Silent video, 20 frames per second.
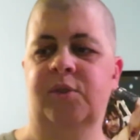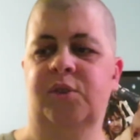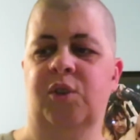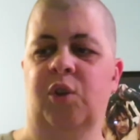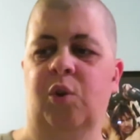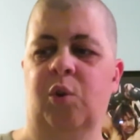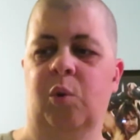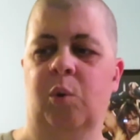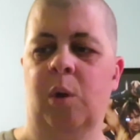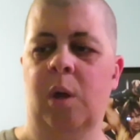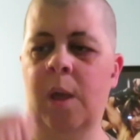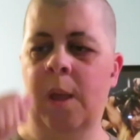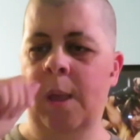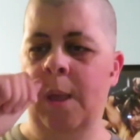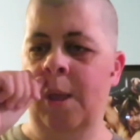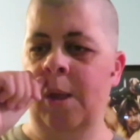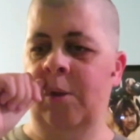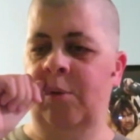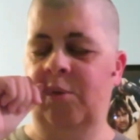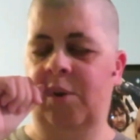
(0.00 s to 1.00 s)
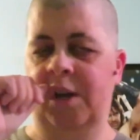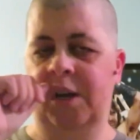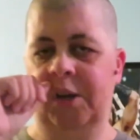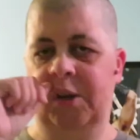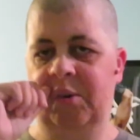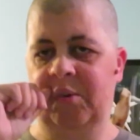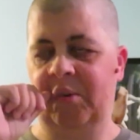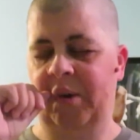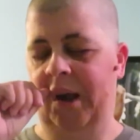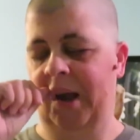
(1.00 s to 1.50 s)
So
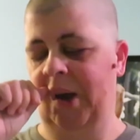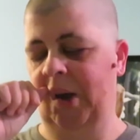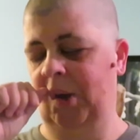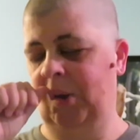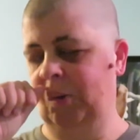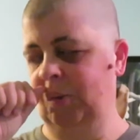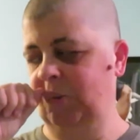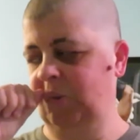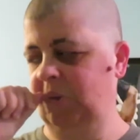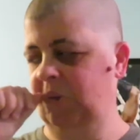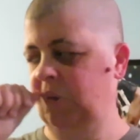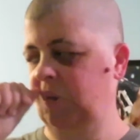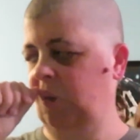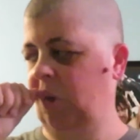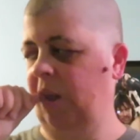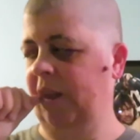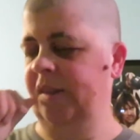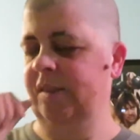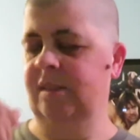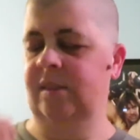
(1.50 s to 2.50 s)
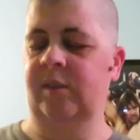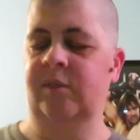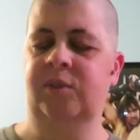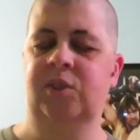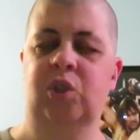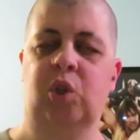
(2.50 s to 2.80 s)
running around, all that stuff.